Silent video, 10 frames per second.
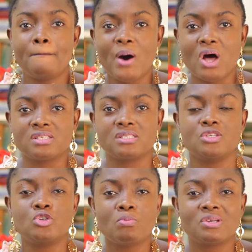But
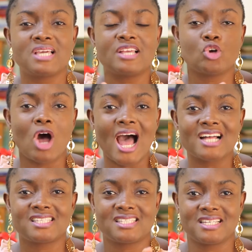you must get your
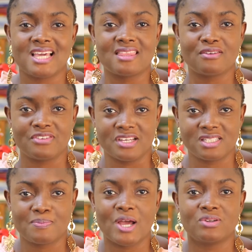acts together
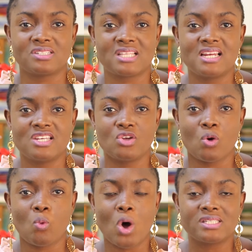first by understanding
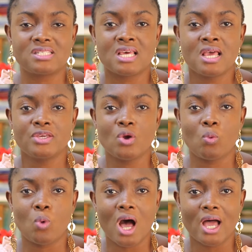your what, your
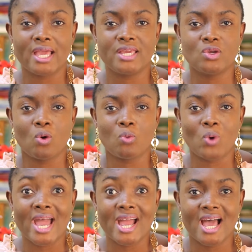why, your
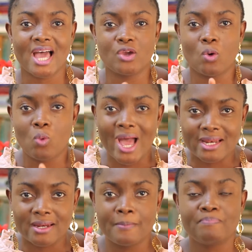where, and your
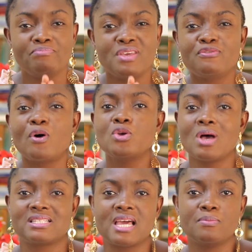when before you
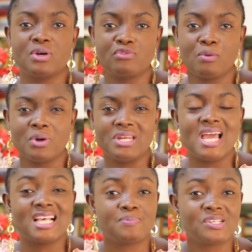ask anybody for
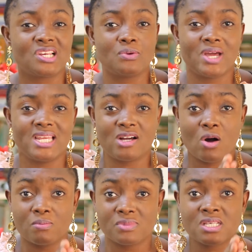money, especially when it
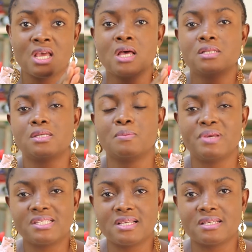comes to
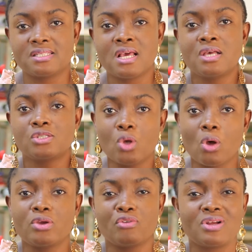business.
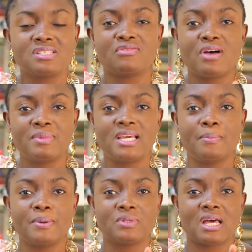So your friends and family
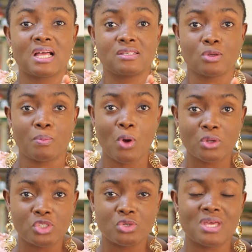are people that can
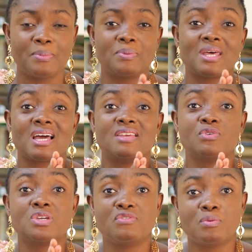support you. They are people that can
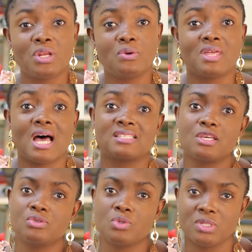even give you money without
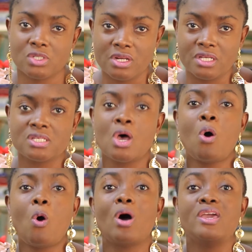asking you to return it.
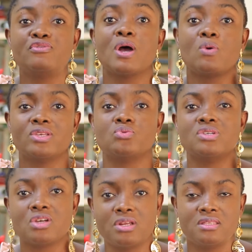Or if you're going to
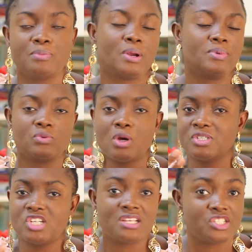return it, they probably will not
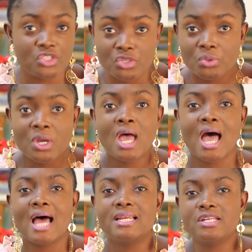be charging you
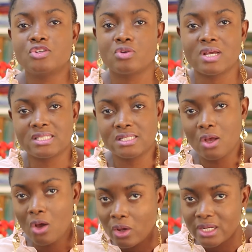an interest
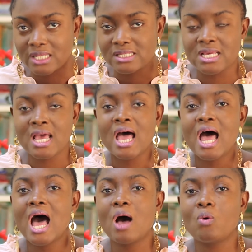on it.
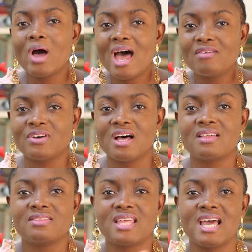
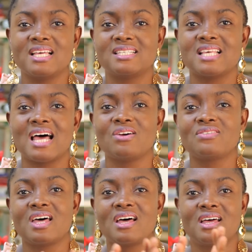However, there is
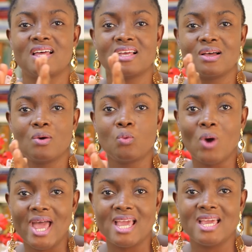another
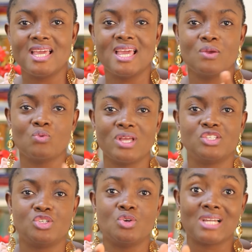way in
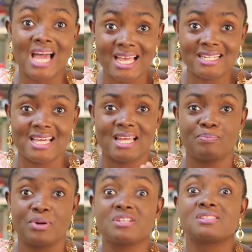which you can
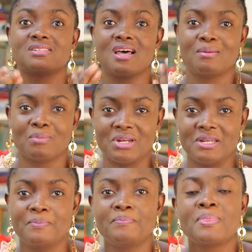get personal
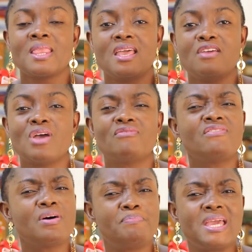money. if you have
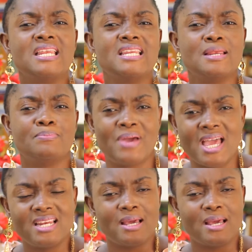ever been in paid